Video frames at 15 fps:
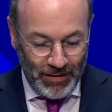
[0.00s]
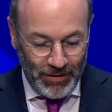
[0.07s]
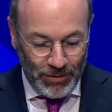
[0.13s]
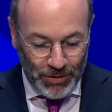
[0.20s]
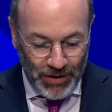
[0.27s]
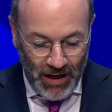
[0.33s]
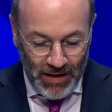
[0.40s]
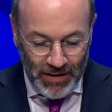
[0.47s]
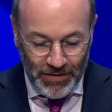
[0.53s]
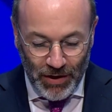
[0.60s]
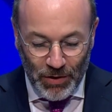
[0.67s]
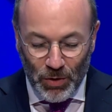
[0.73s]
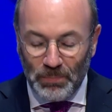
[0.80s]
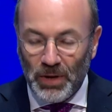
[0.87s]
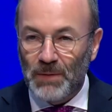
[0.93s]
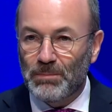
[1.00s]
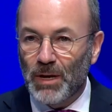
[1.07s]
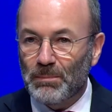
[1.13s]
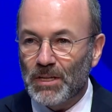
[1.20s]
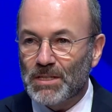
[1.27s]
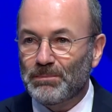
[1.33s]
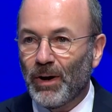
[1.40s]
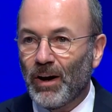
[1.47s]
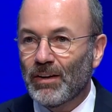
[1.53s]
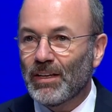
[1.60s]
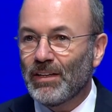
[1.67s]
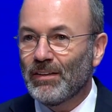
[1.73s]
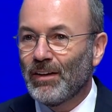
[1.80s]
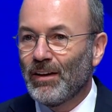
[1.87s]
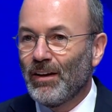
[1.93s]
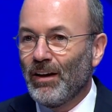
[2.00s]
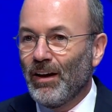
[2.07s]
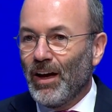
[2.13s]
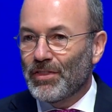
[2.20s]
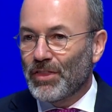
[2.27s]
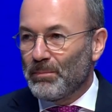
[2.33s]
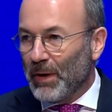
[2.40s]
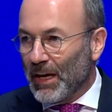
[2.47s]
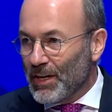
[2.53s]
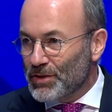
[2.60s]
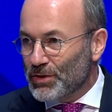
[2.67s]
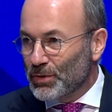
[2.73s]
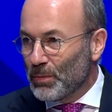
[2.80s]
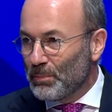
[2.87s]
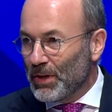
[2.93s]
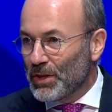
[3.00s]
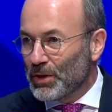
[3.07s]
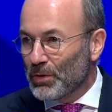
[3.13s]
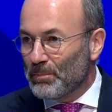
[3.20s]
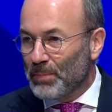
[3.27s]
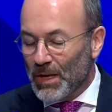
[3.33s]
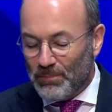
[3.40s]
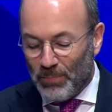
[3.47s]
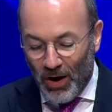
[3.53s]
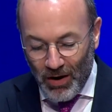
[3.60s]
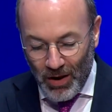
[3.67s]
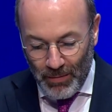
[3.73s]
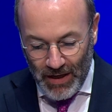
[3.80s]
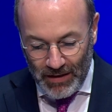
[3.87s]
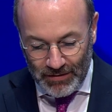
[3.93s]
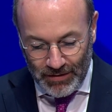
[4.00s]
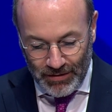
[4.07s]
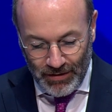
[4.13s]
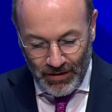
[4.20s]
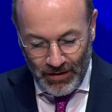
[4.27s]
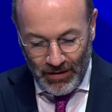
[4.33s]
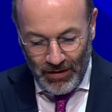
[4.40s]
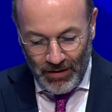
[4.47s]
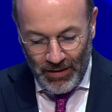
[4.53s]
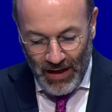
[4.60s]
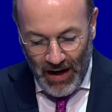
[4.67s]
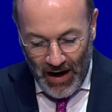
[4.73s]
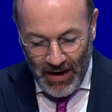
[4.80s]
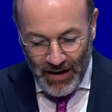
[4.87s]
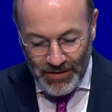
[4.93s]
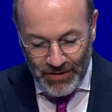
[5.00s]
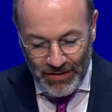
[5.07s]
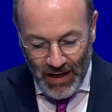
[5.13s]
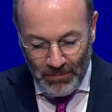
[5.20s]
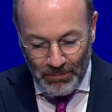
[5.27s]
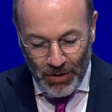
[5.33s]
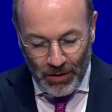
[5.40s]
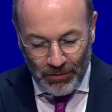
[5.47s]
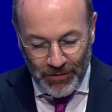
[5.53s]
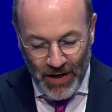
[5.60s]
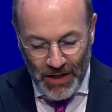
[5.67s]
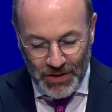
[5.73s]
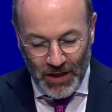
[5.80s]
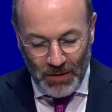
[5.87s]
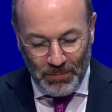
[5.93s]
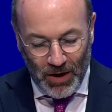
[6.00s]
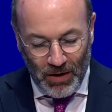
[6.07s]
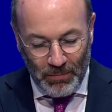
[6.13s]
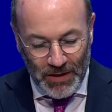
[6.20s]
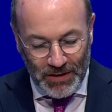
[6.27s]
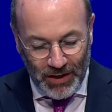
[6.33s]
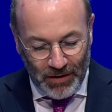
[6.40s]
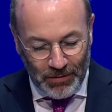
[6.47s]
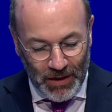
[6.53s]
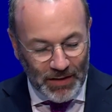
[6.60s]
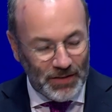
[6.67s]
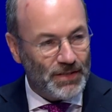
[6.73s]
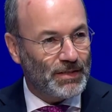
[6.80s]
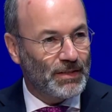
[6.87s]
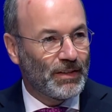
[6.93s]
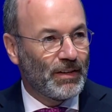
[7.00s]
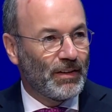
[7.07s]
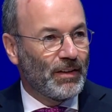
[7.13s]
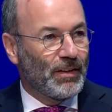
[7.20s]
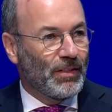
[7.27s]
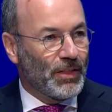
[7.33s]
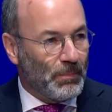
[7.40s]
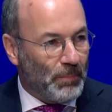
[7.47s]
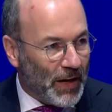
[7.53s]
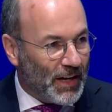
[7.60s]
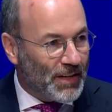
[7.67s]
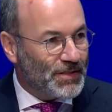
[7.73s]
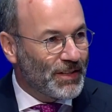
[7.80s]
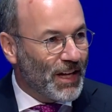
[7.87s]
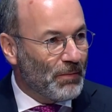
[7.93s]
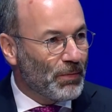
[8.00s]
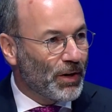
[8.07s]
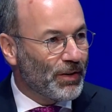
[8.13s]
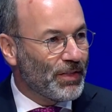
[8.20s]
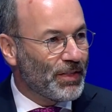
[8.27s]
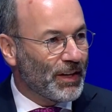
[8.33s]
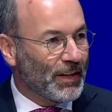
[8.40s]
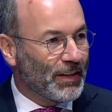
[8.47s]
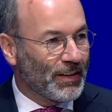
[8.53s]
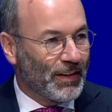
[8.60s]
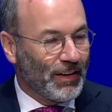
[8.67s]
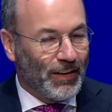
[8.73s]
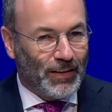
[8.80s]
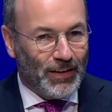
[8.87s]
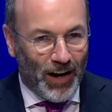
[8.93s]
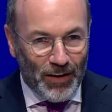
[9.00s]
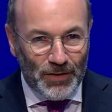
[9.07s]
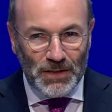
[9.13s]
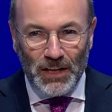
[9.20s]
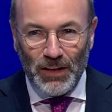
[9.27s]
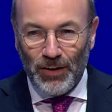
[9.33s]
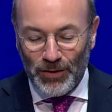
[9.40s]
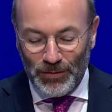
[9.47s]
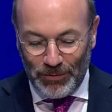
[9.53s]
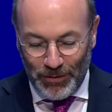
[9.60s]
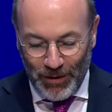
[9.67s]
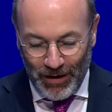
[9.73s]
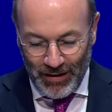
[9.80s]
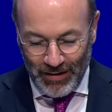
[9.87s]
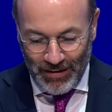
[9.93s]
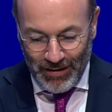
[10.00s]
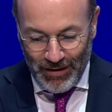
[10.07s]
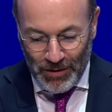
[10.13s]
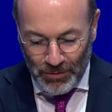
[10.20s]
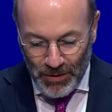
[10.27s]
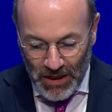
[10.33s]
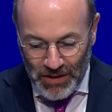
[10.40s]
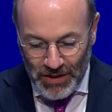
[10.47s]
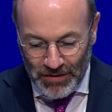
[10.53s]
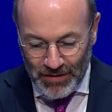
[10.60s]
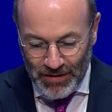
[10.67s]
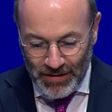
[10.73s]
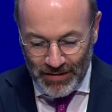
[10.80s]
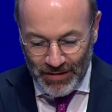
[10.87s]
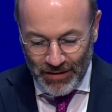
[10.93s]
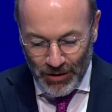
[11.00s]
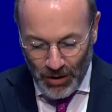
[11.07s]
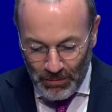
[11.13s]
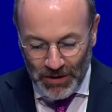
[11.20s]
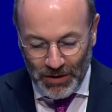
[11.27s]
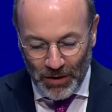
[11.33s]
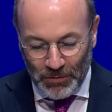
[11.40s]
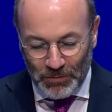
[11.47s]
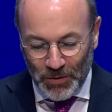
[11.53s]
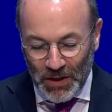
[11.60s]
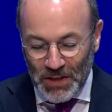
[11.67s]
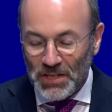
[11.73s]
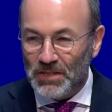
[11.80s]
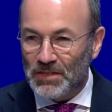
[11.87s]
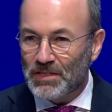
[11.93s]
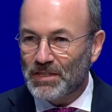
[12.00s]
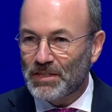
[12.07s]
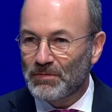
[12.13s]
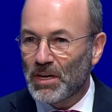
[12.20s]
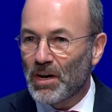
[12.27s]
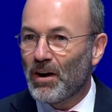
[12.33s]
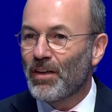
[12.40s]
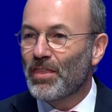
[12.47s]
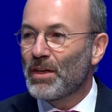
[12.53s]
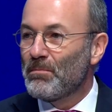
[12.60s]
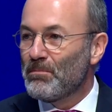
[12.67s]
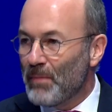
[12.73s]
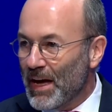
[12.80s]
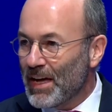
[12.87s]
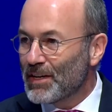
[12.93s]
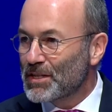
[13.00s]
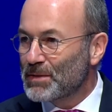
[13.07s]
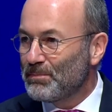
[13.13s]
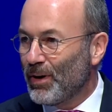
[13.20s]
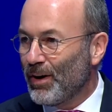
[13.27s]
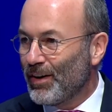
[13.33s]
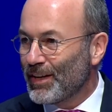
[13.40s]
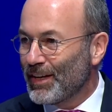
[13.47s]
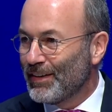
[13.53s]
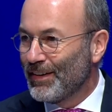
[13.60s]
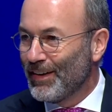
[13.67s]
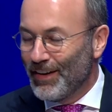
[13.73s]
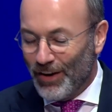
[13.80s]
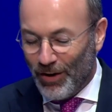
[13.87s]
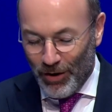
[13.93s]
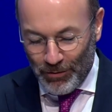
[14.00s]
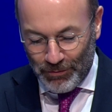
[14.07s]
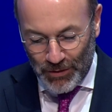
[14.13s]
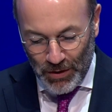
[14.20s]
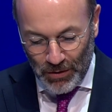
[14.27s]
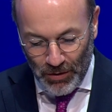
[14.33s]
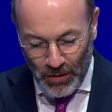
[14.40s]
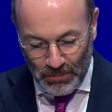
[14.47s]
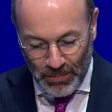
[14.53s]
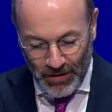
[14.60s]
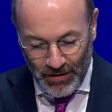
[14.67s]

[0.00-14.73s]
Today is the European People's Party as the biggest group in the European Parliament, the highest number of national parliamentarians, the biggest number in the Council of Regions, Committee of Regions. We are the Mayor's Party of Europe.